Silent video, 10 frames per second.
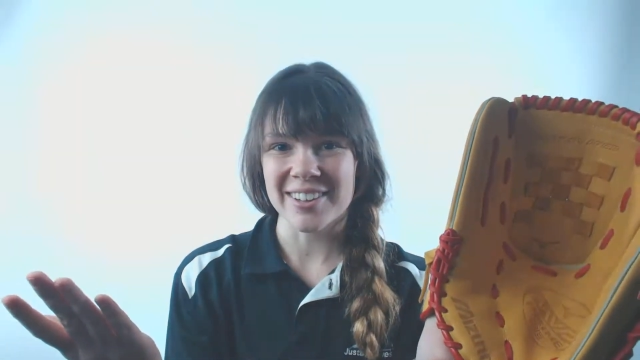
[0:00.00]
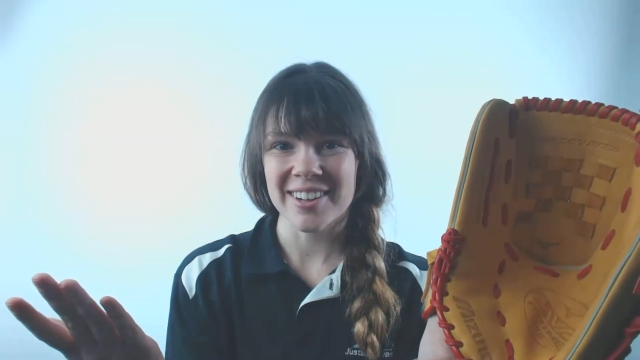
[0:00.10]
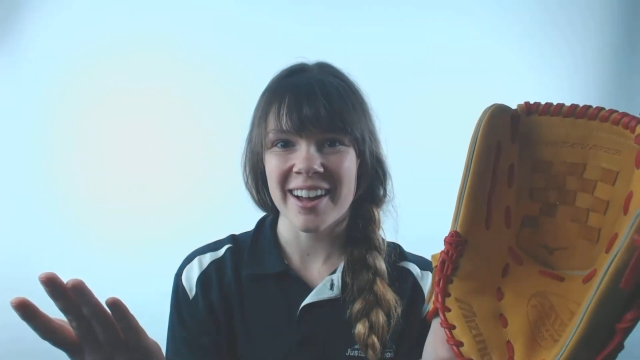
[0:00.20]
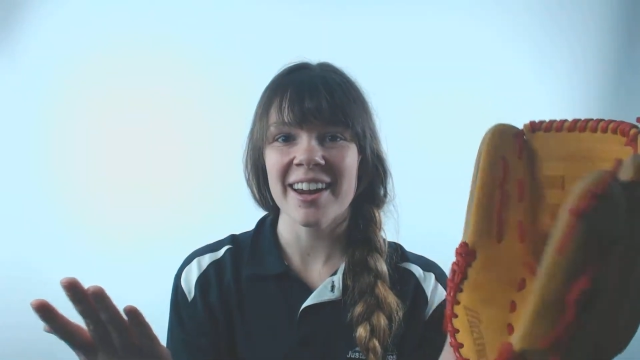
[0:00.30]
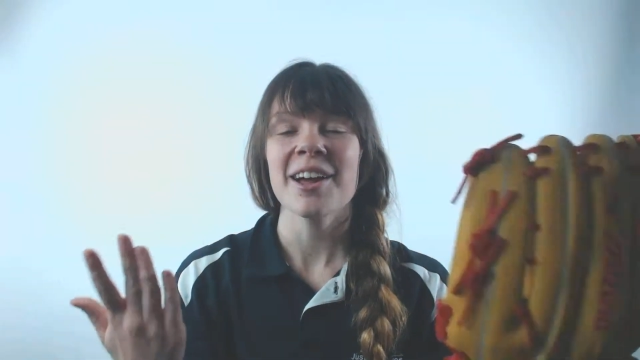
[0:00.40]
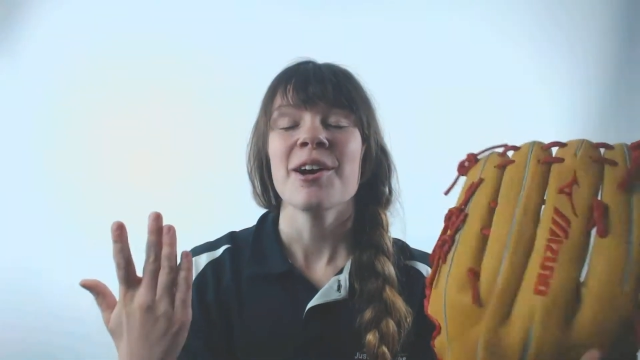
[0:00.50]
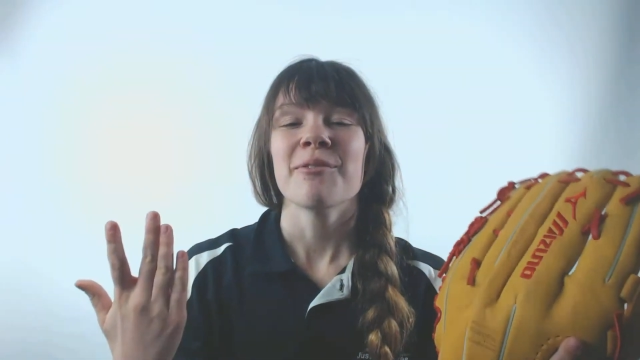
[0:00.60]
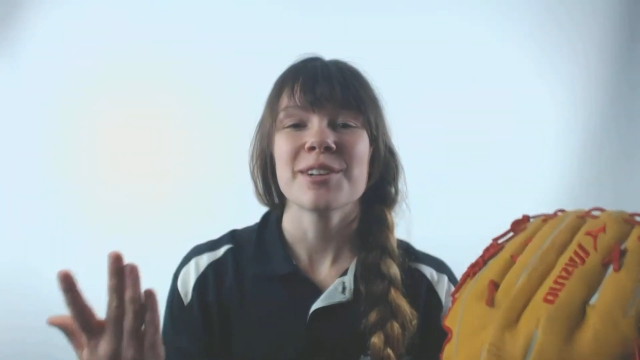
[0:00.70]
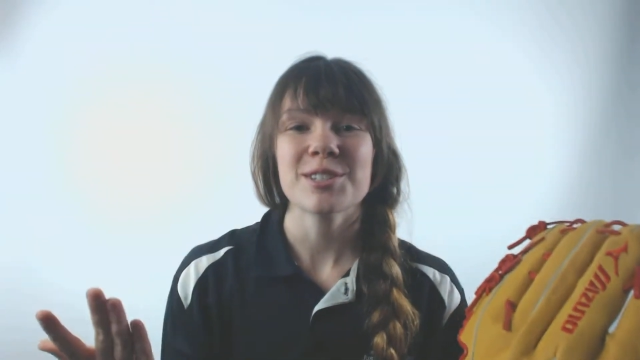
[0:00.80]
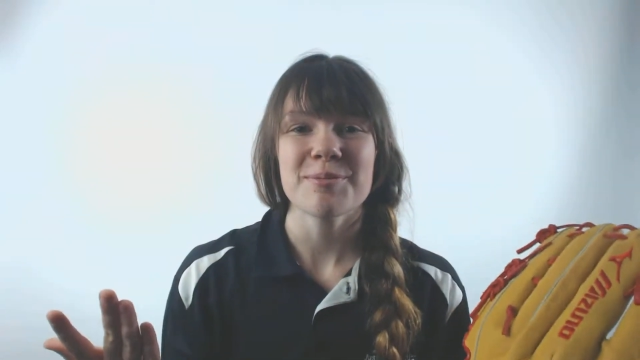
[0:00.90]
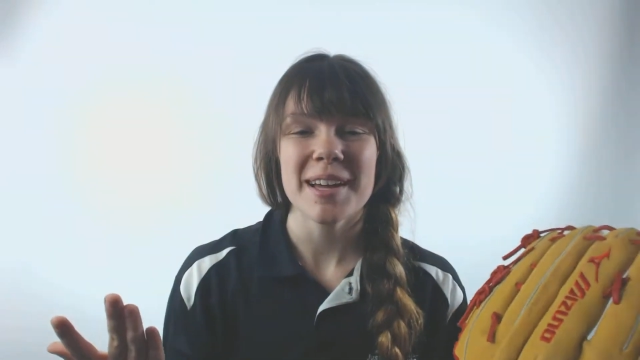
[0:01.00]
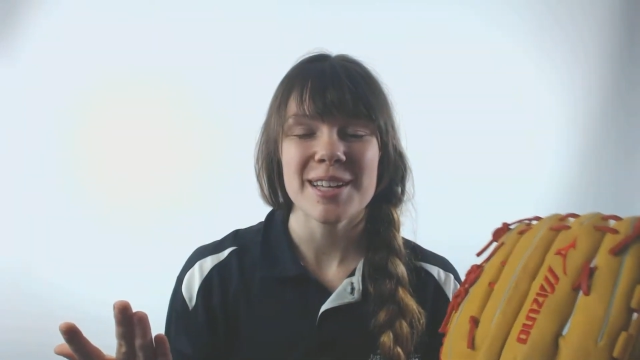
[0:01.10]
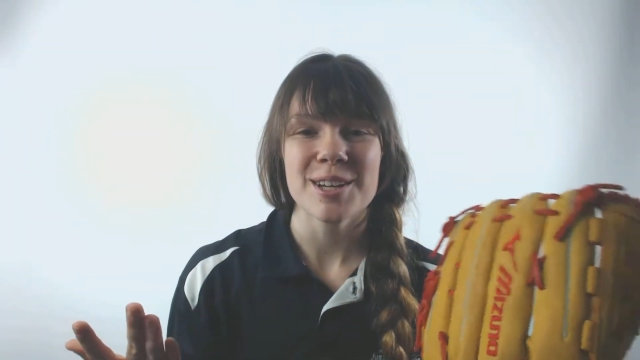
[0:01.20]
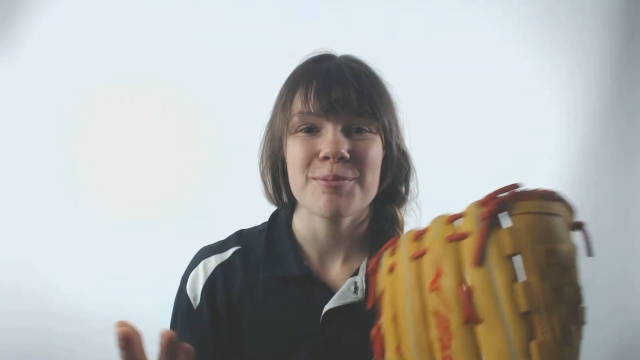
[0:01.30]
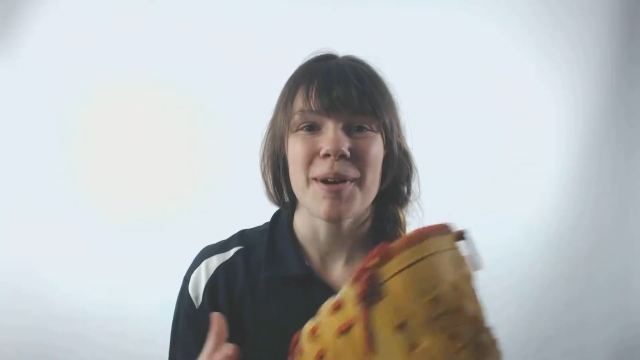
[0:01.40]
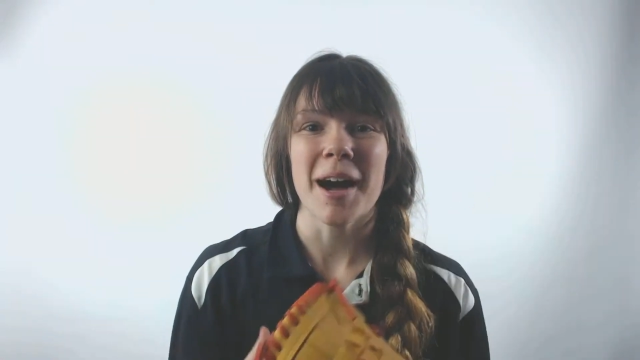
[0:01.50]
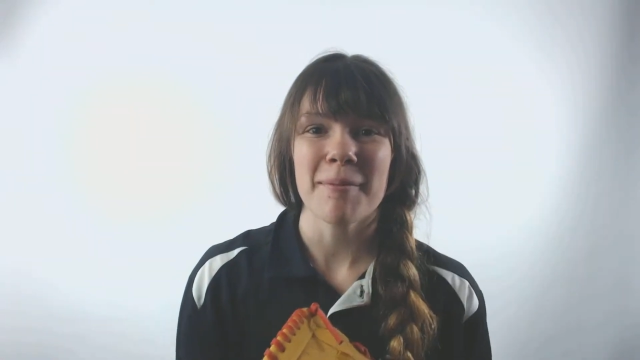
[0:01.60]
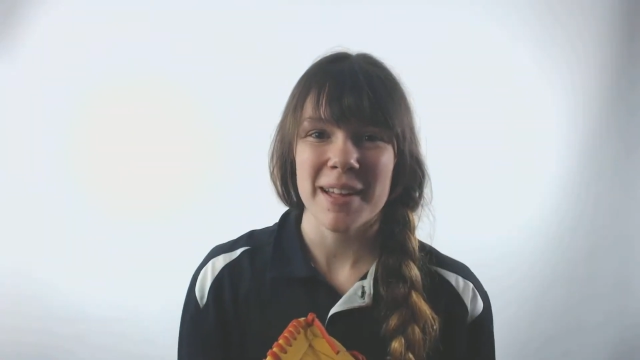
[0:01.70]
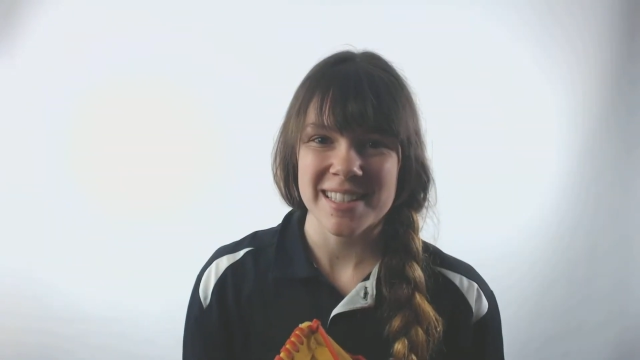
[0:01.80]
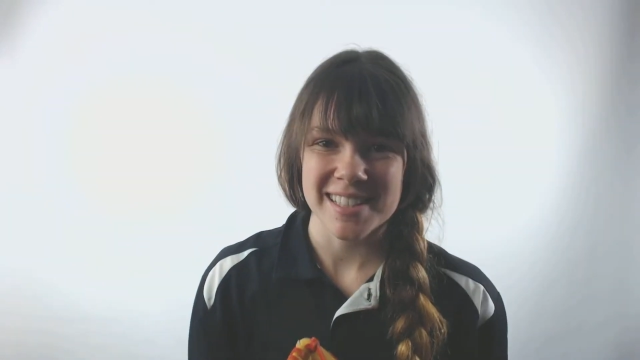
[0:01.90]
color on it, which will make you
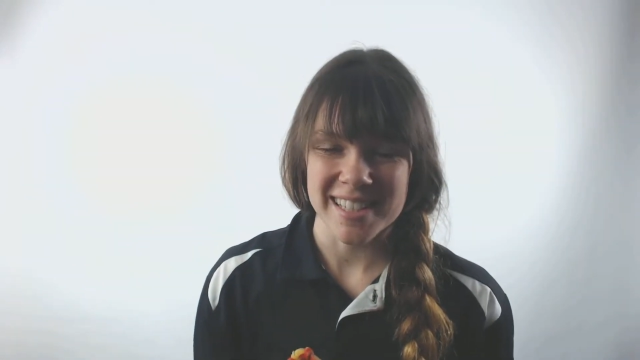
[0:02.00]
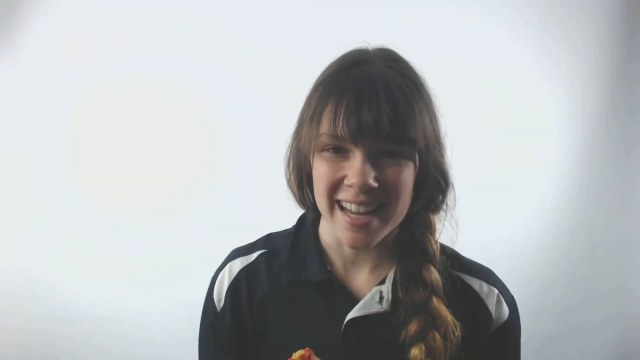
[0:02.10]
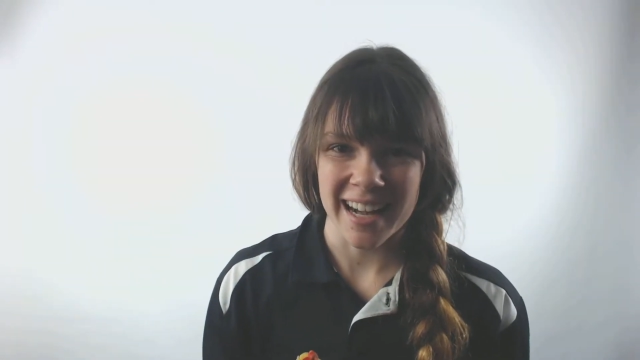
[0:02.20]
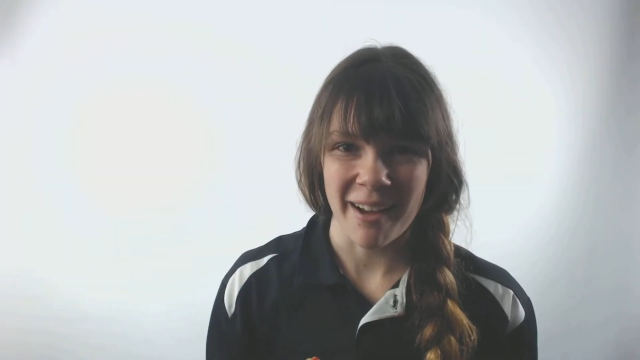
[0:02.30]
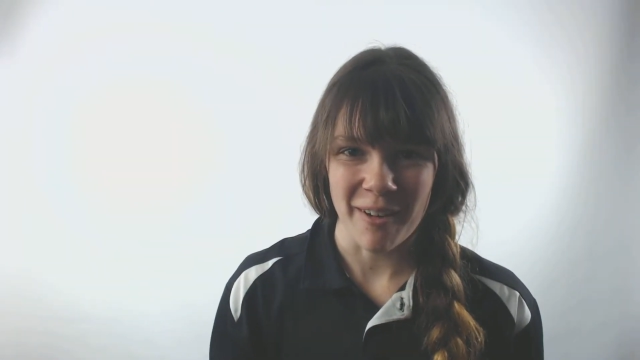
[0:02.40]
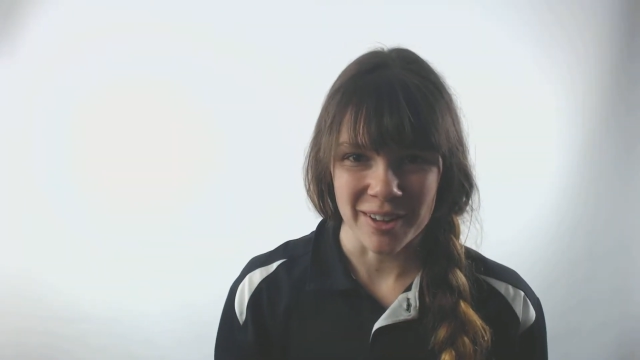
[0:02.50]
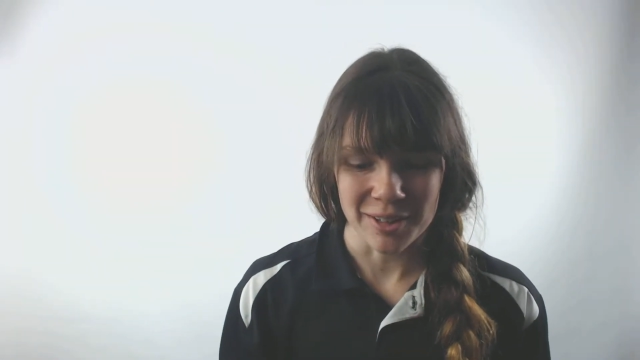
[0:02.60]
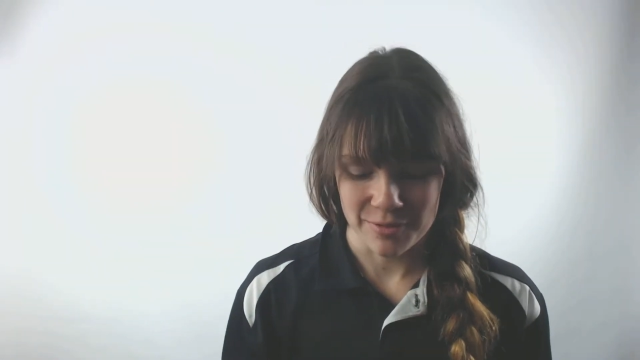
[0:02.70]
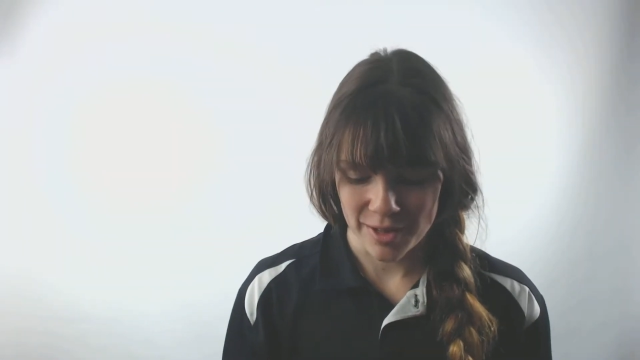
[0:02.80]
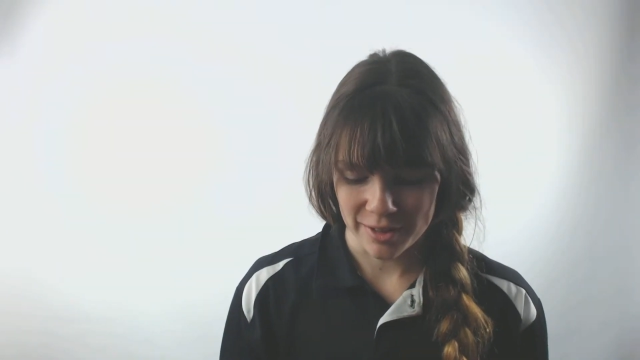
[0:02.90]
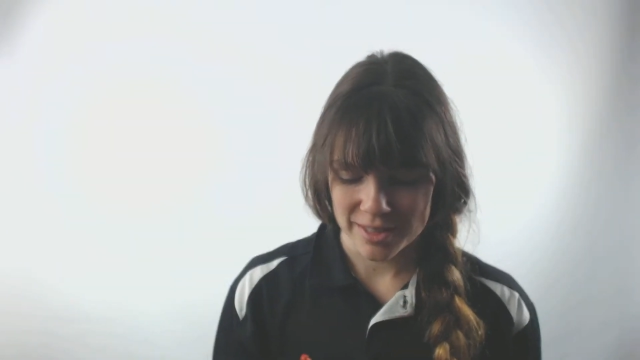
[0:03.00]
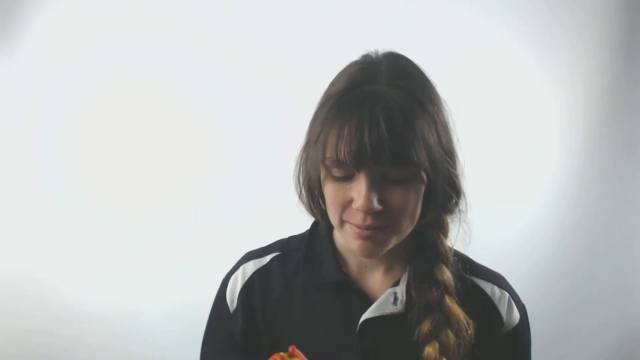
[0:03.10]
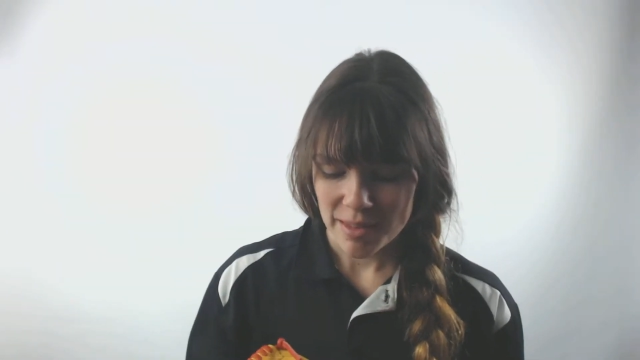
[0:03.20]
pop and stand out on the field.